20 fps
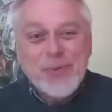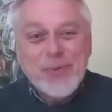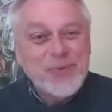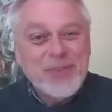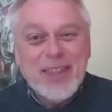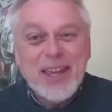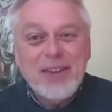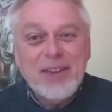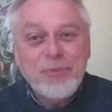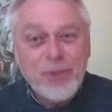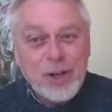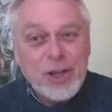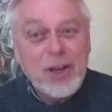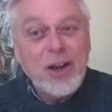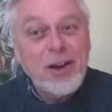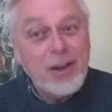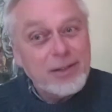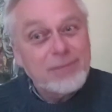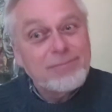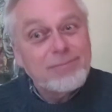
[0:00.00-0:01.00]
they
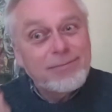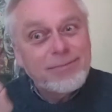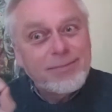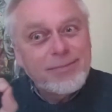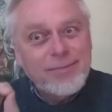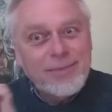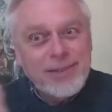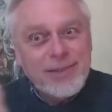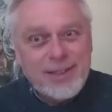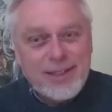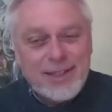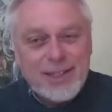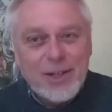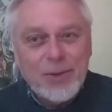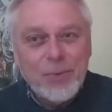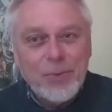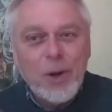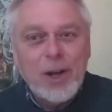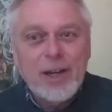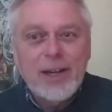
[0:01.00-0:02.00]
forgot to
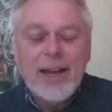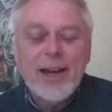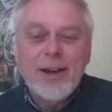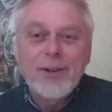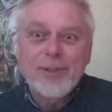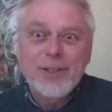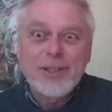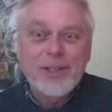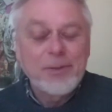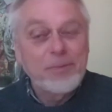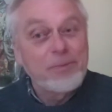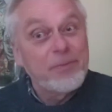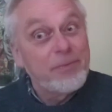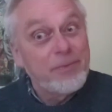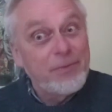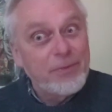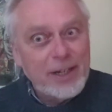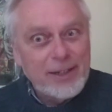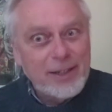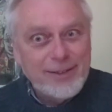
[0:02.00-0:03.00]
white out some
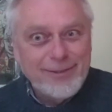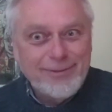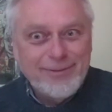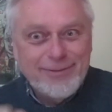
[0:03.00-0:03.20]
vital